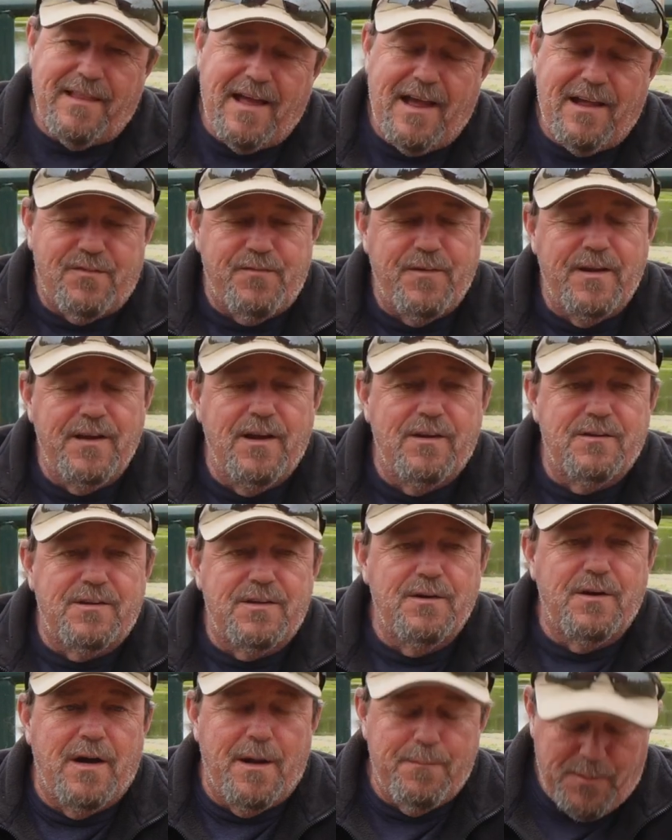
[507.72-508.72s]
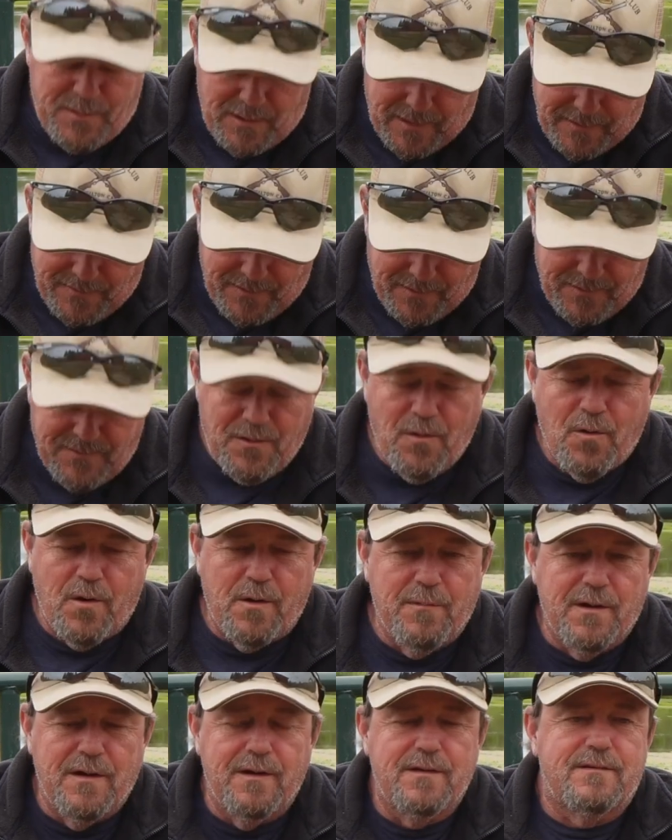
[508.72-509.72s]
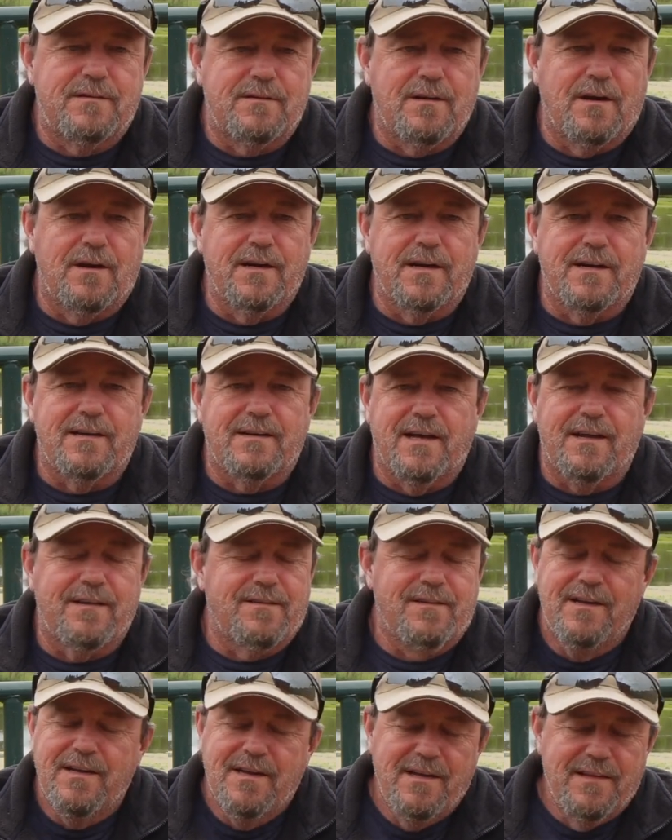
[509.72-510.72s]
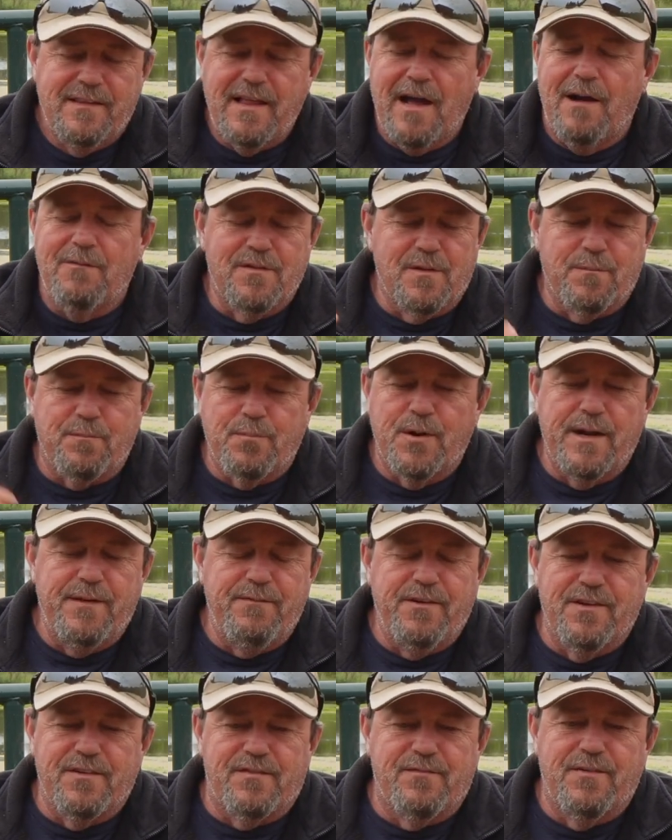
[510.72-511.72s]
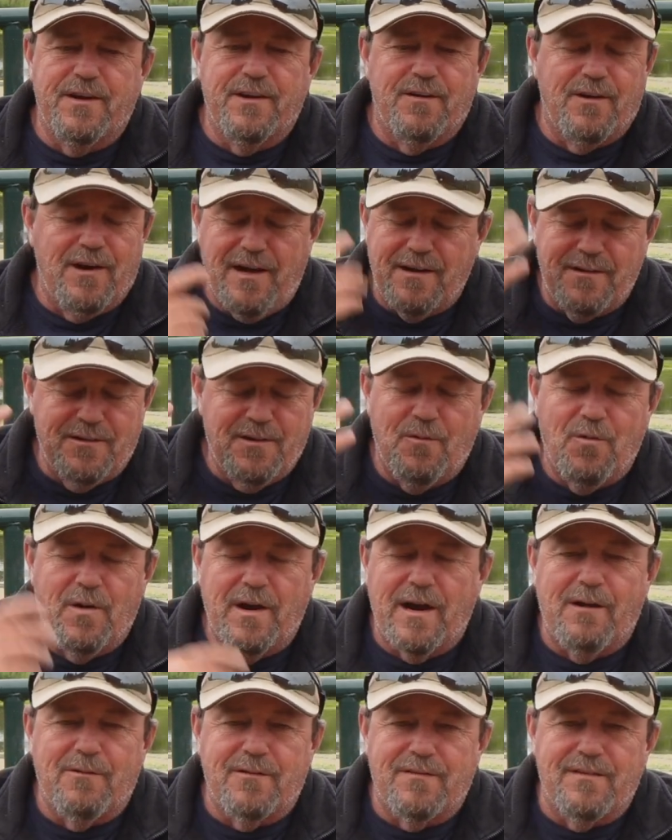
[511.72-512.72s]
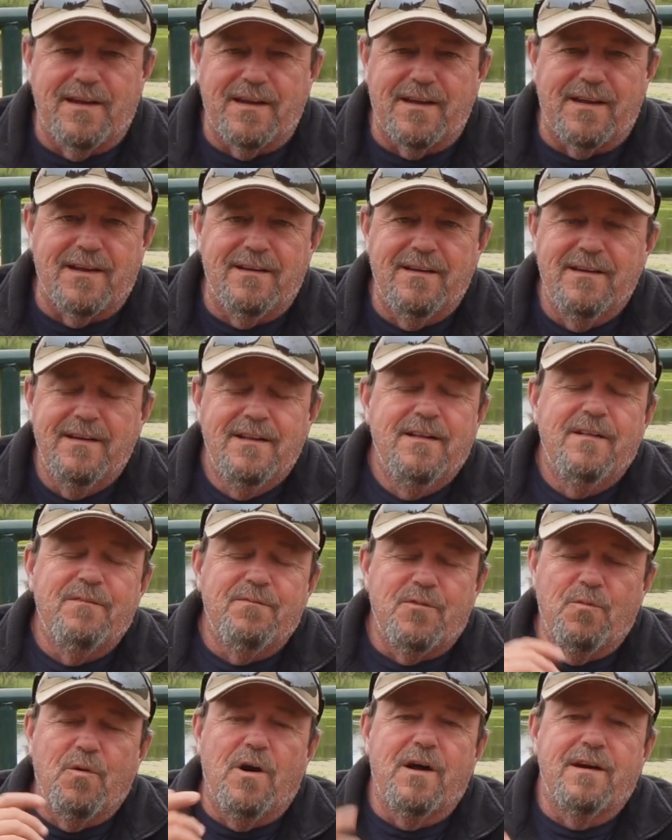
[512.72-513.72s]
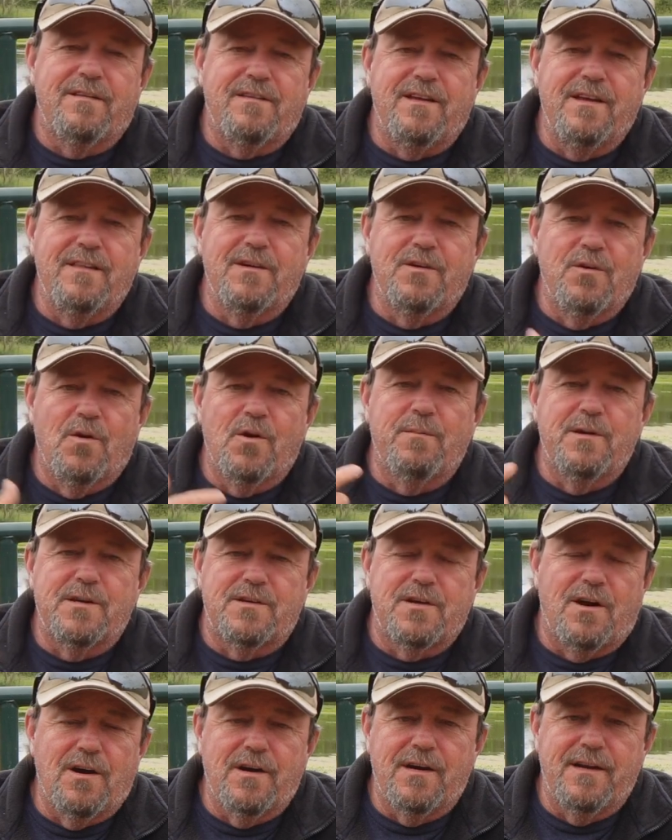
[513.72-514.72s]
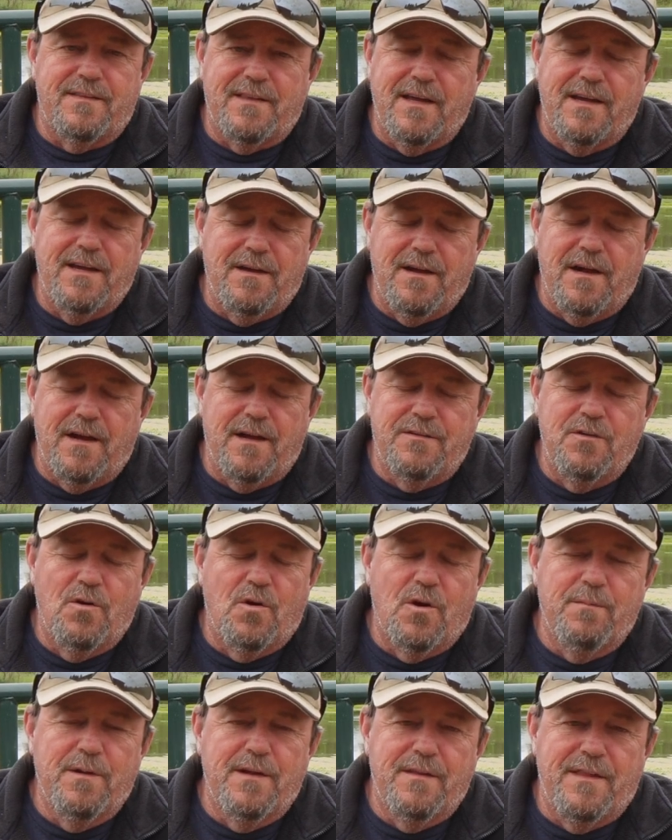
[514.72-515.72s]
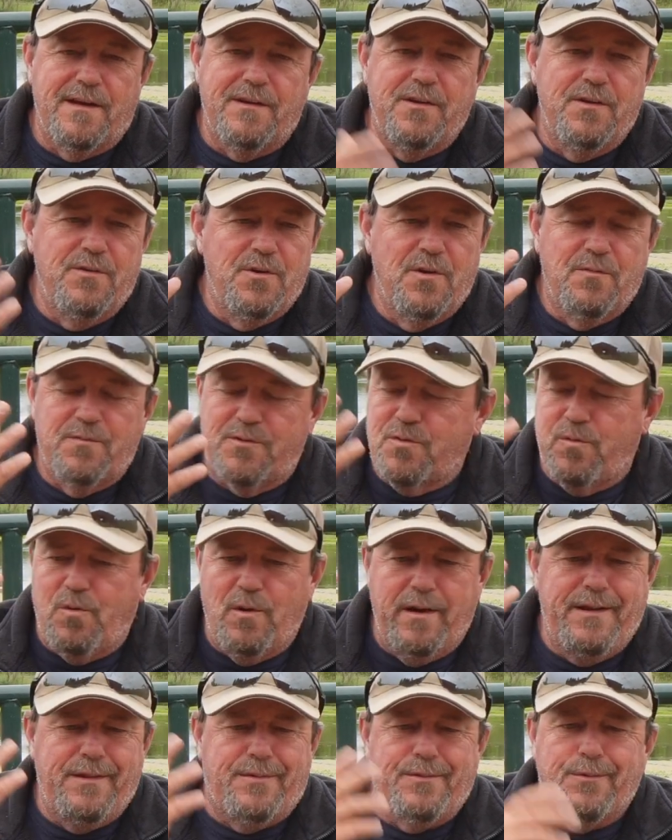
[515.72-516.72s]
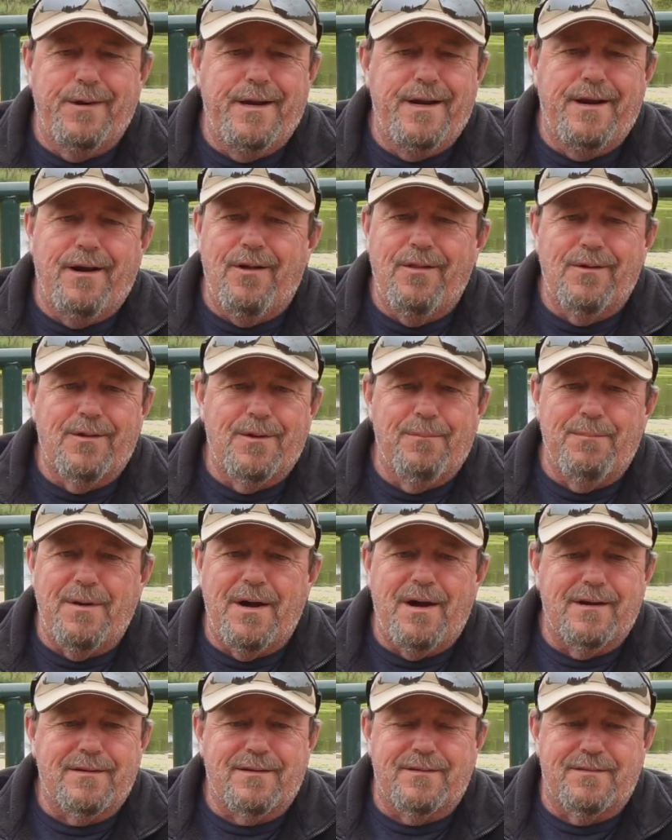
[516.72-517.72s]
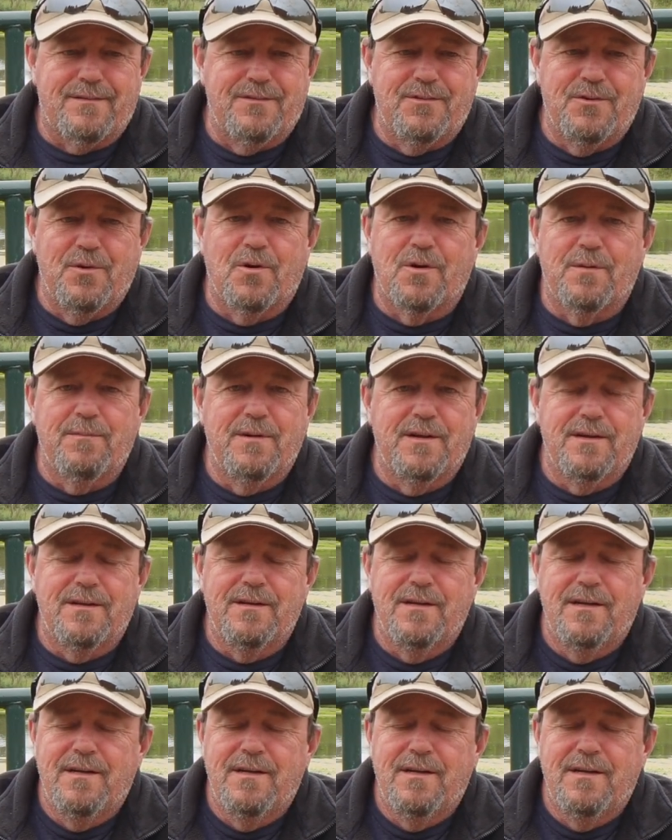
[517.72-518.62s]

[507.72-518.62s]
last video too, I put on their Norma target test. That was a previous video. I don't know what I was thinking. You want to see the Norma target, the new $23 a box Norma